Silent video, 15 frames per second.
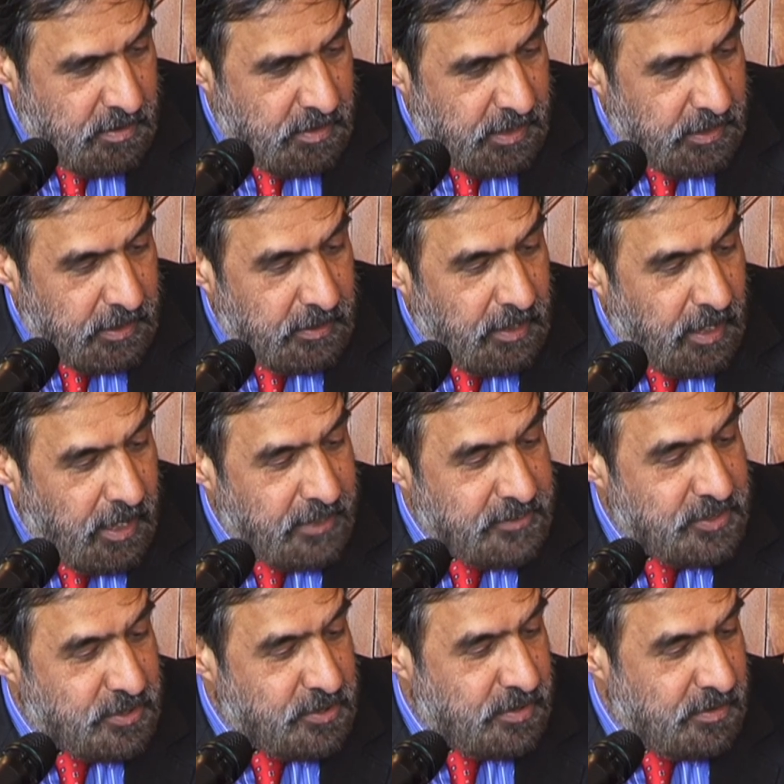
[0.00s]
an
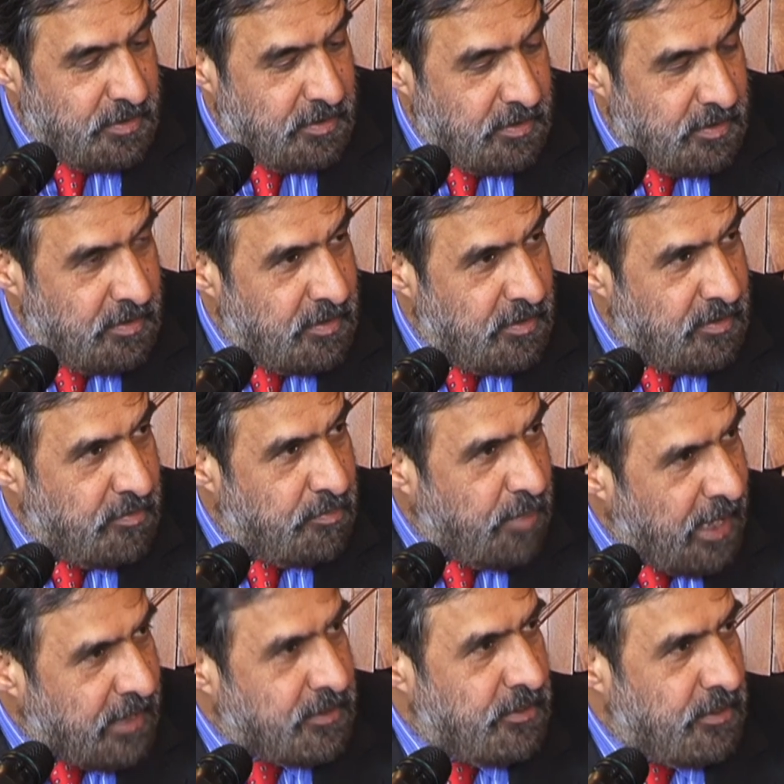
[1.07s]
enhanced
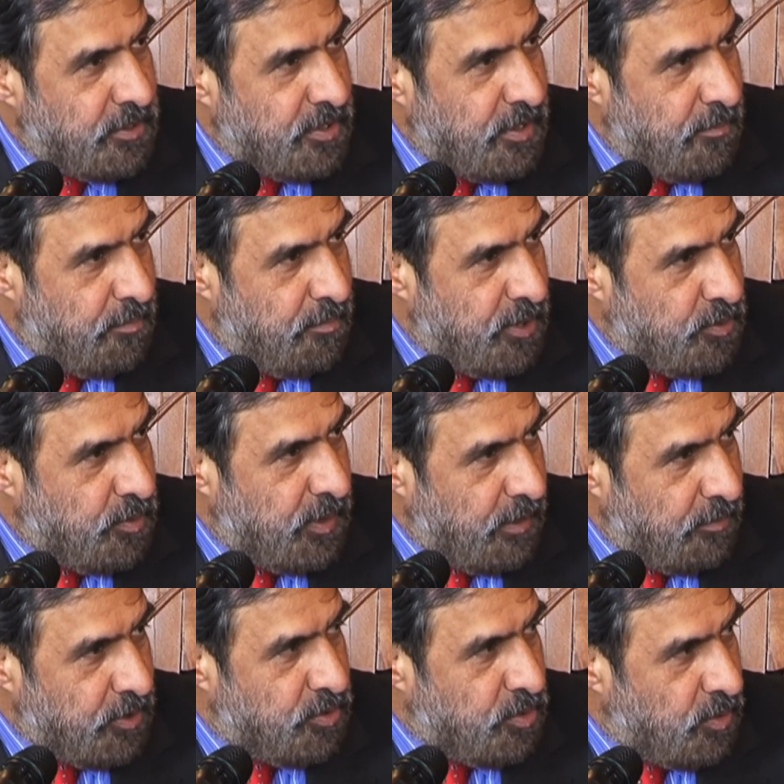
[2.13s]
partnership between
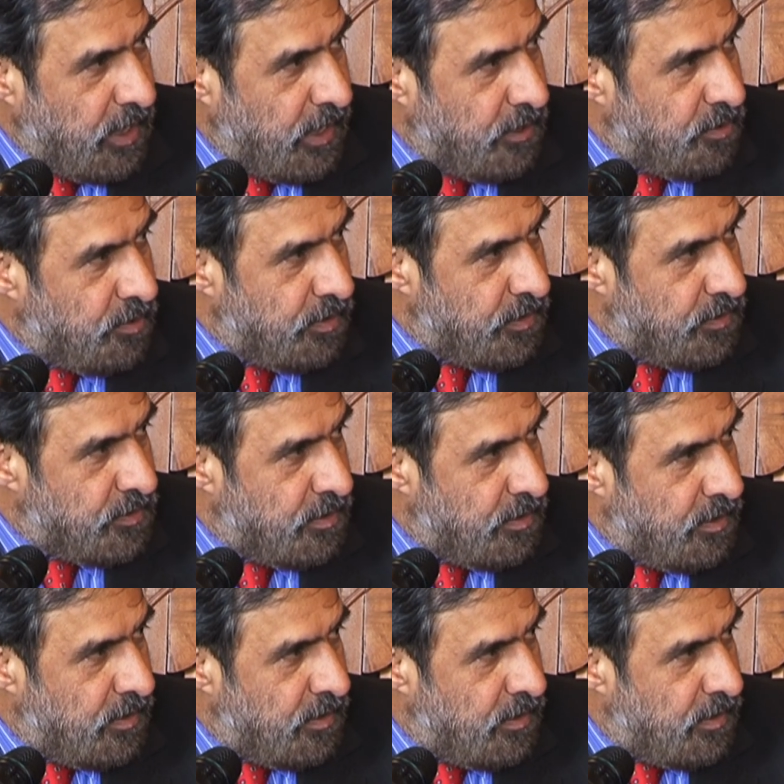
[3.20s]
our two countries
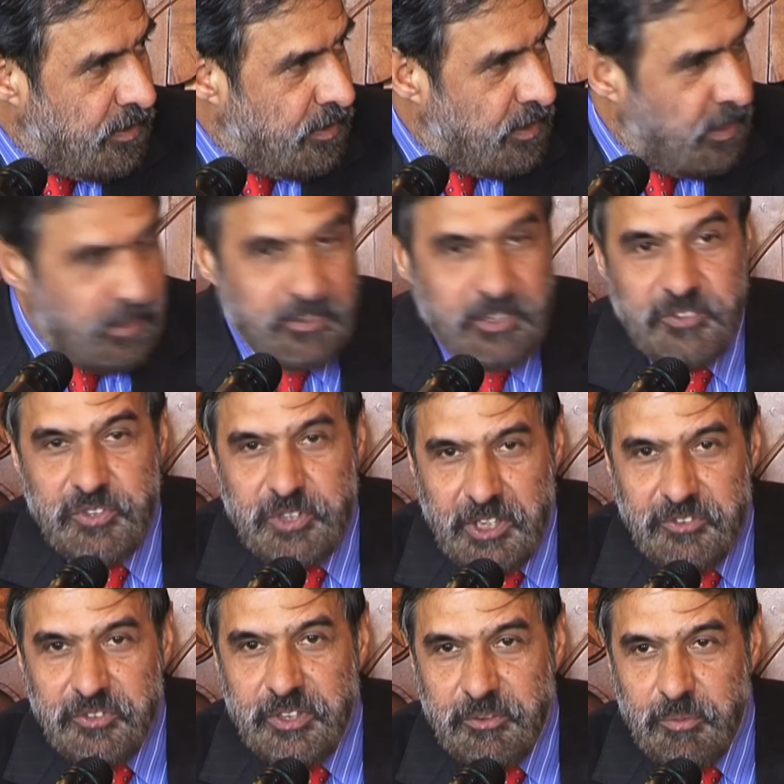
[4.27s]
in this
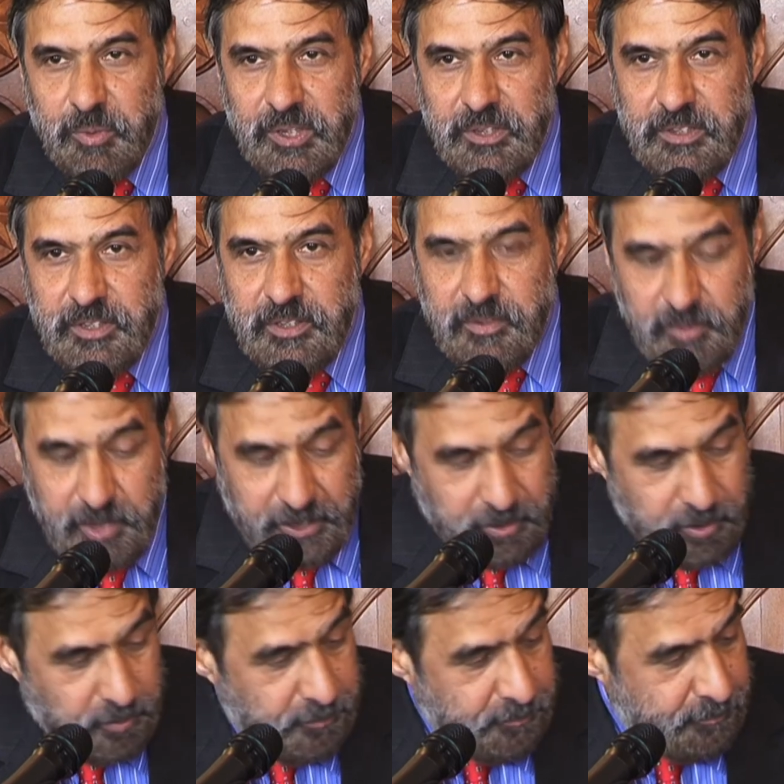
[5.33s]
changing world.
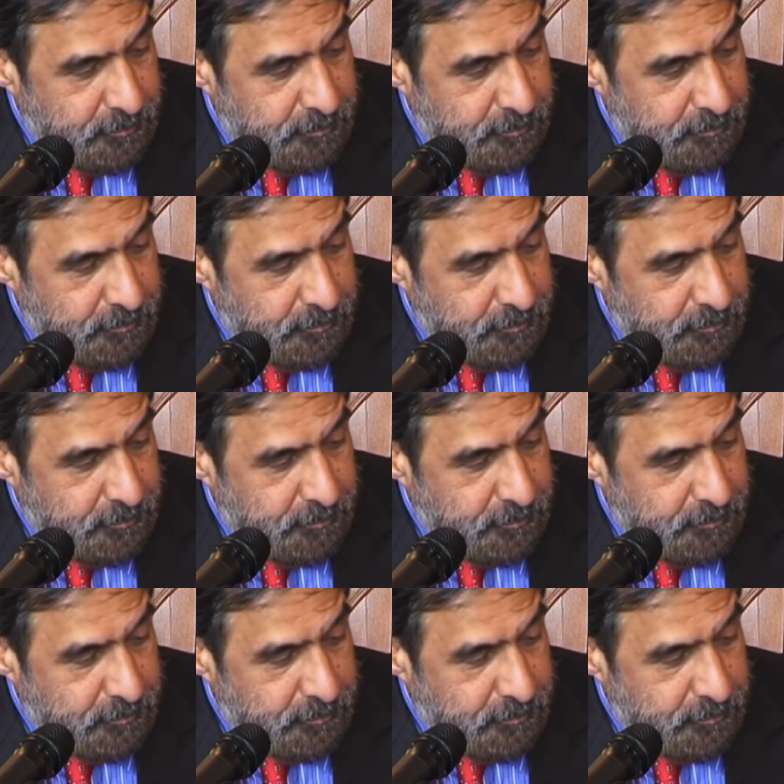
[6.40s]
Thank you.